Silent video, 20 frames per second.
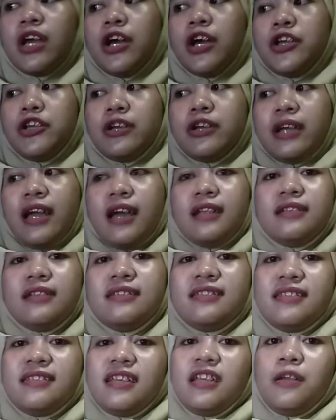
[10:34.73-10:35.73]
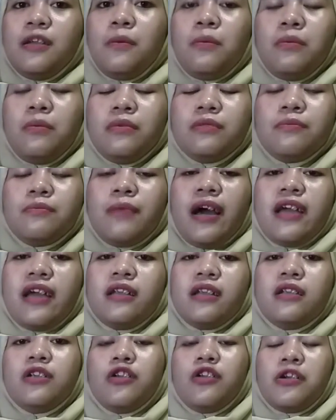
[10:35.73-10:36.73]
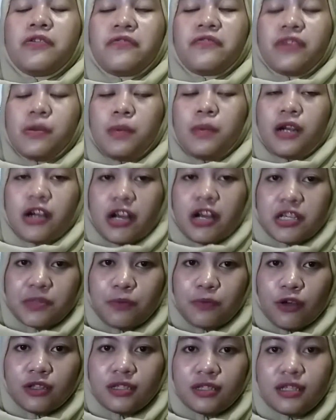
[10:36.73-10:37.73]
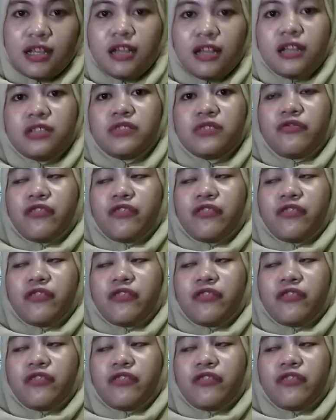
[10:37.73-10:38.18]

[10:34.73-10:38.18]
you can see them by the non-verbal responses,